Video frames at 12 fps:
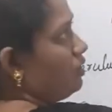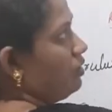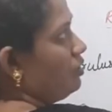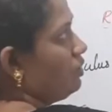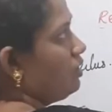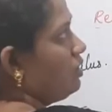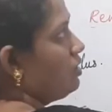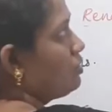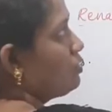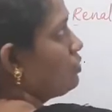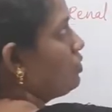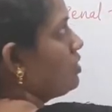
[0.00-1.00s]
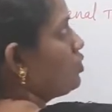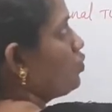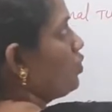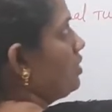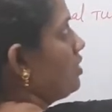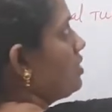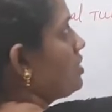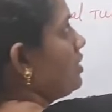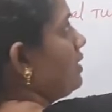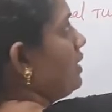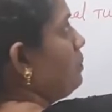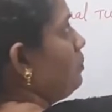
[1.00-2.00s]
Okay, so this
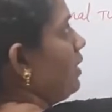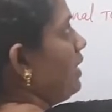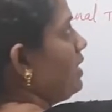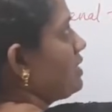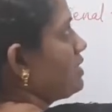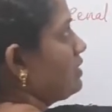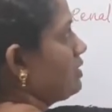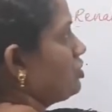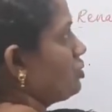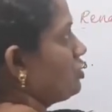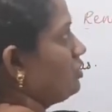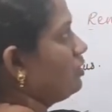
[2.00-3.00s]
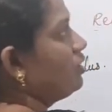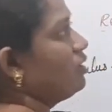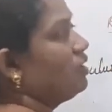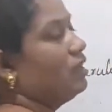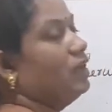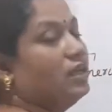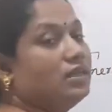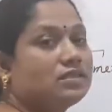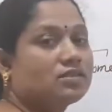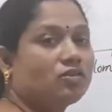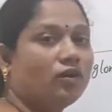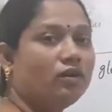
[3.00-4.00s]
cup-like structure
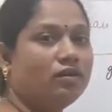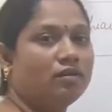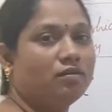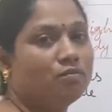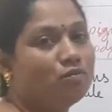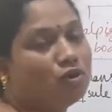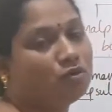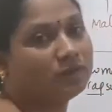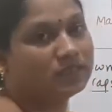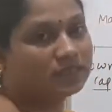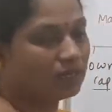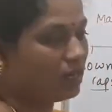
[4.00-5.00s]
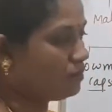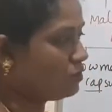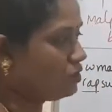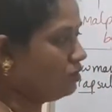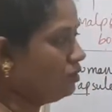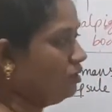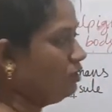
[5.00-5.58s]
is called Bowmans capsule.